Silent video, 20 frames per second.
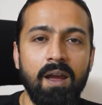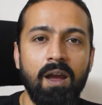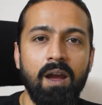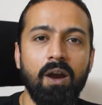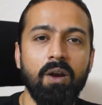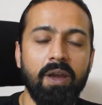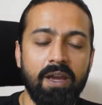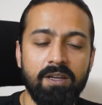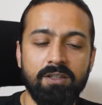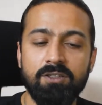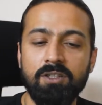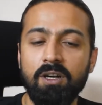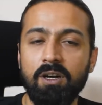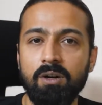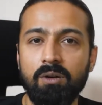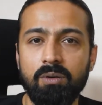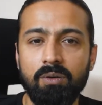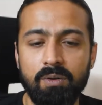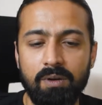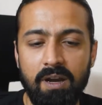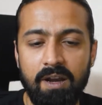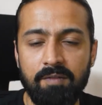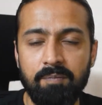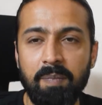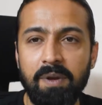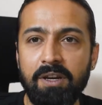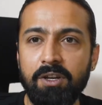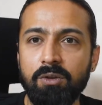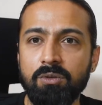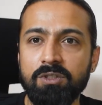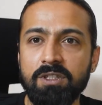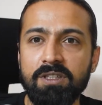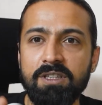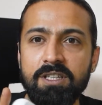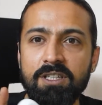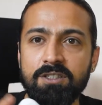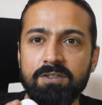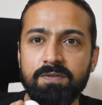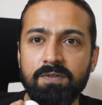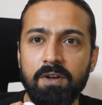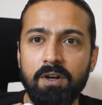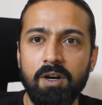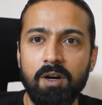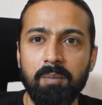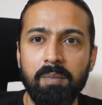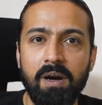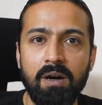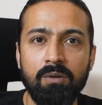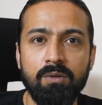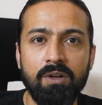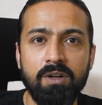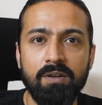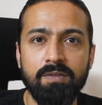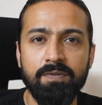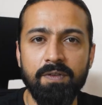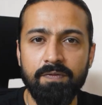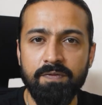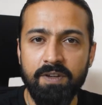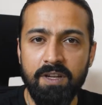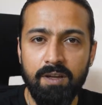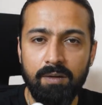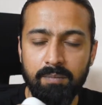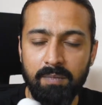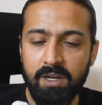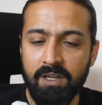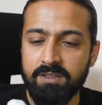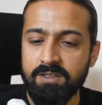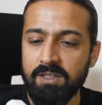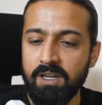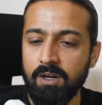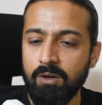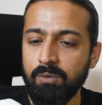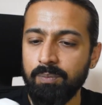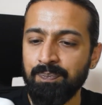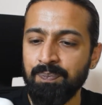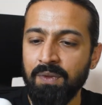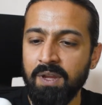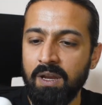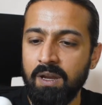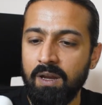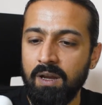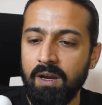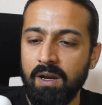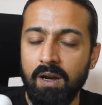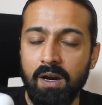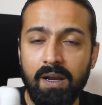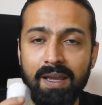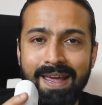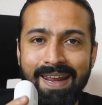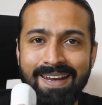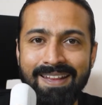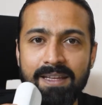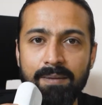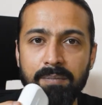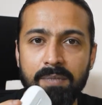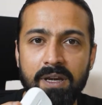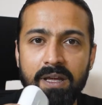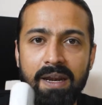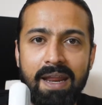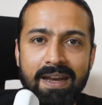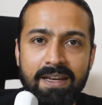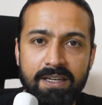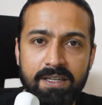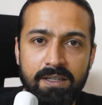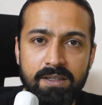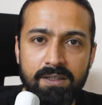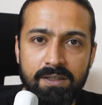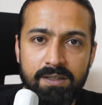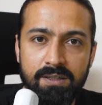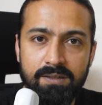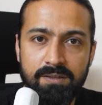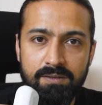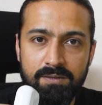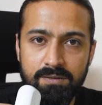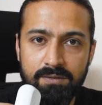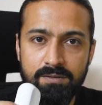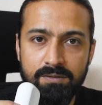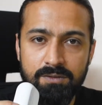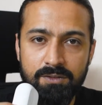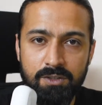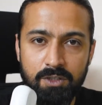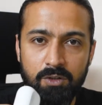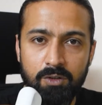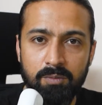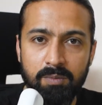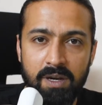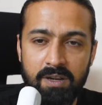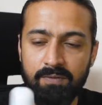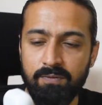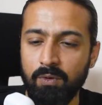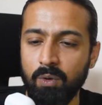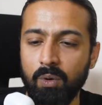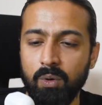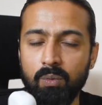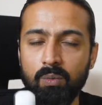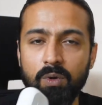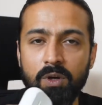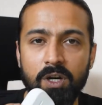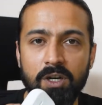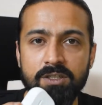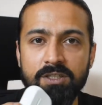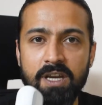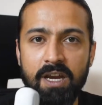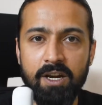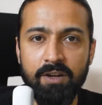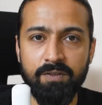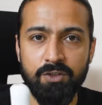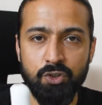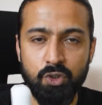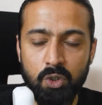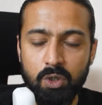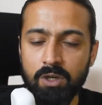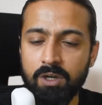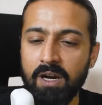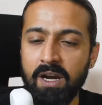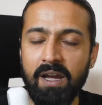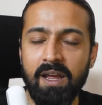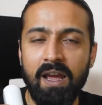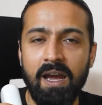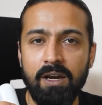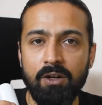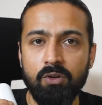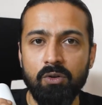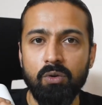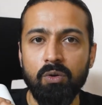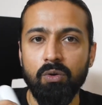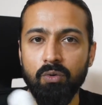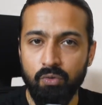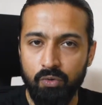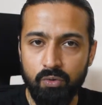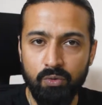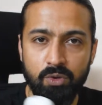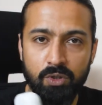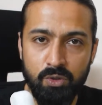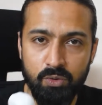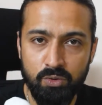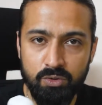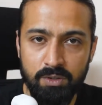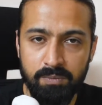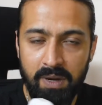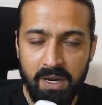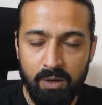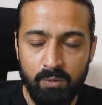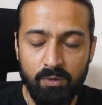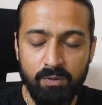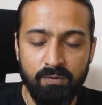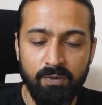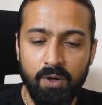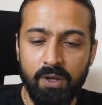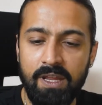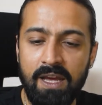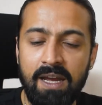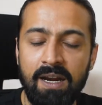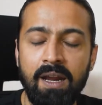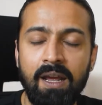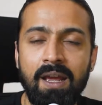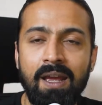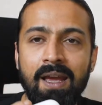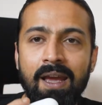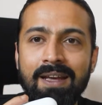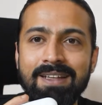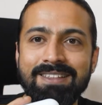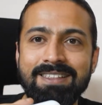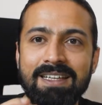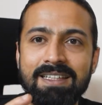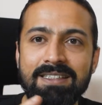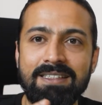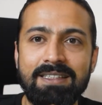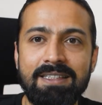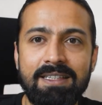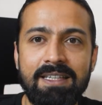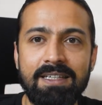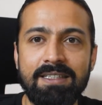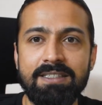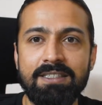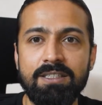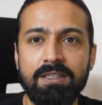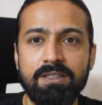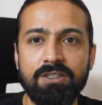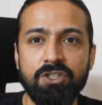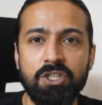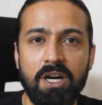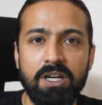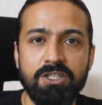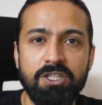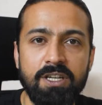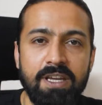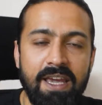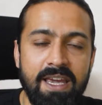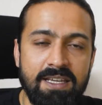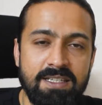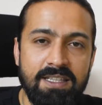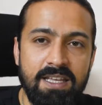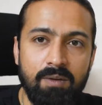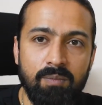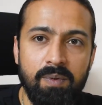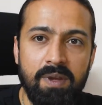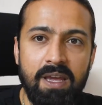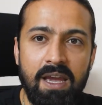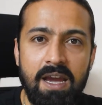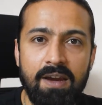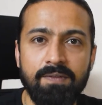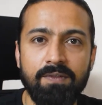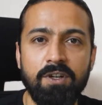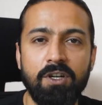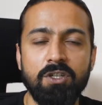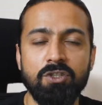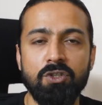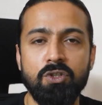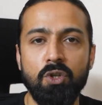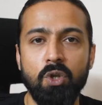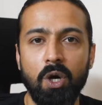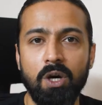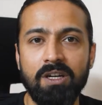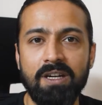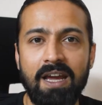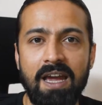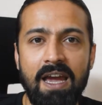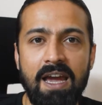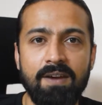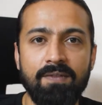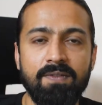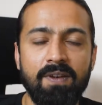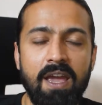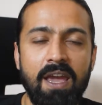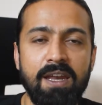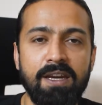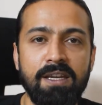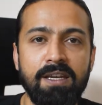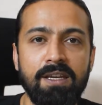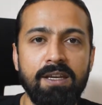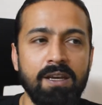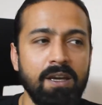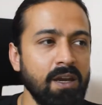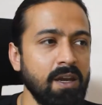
Okay, so I've been using these for about 15 minutes now. Getting them connected to my phone was kind of a chore. I had to go through the user manual for that. Since this charging case that we have does not have any